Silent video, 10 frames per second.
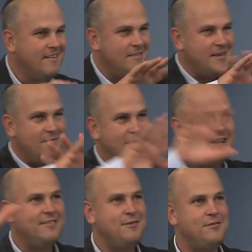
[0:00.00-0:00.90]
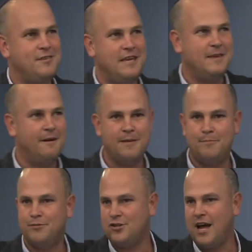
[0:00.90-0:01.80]
The events you see there, the
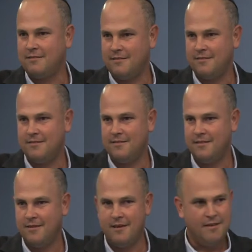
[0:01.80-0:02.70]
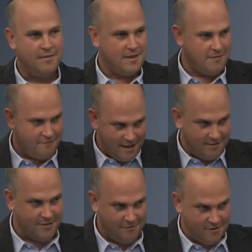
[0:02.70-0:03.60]
pshat, the
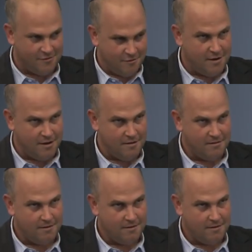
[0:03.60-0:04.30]
events of history,